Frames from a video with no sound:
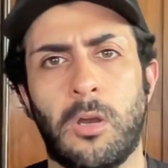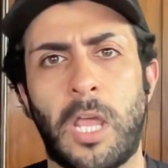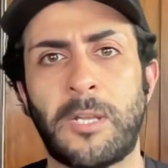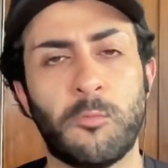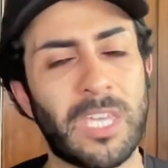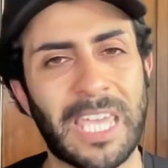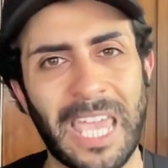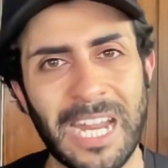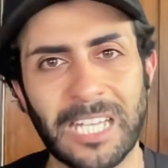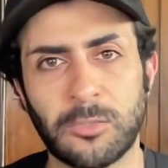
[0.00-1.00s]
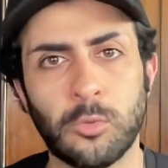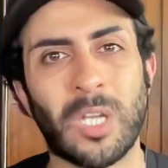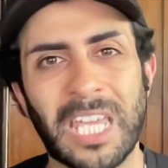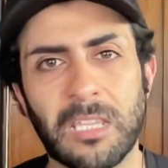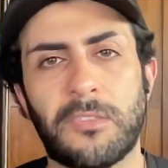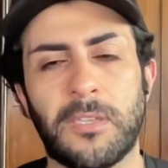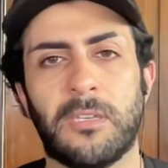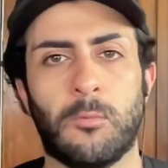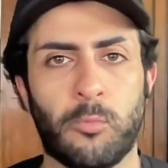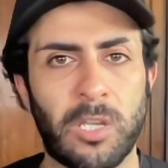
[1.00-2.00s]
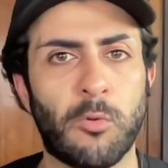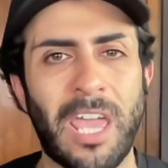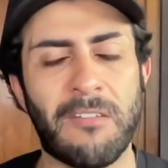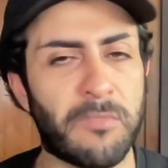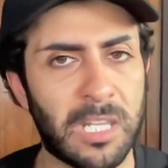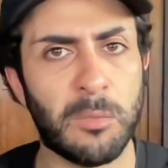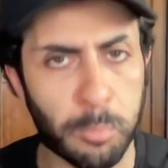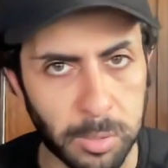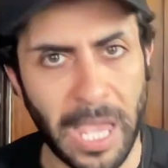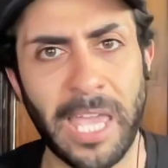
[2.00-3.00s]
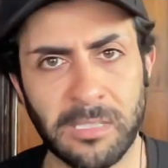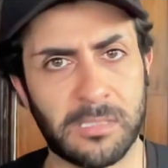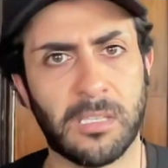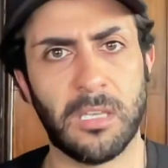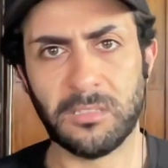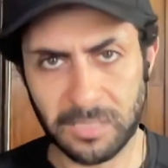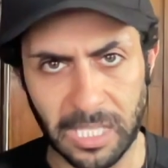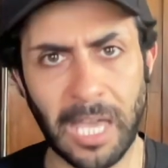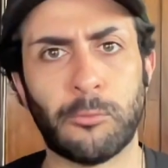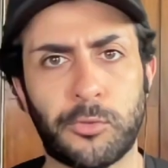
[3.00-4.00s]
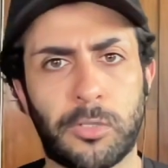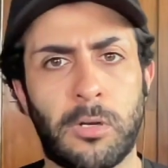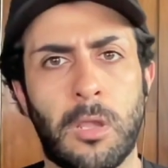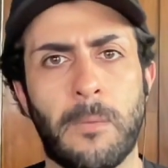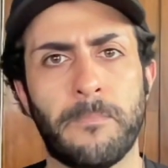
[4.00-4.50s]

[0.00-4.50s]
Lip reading: and we cannot do anything, and we don't have any plans to counter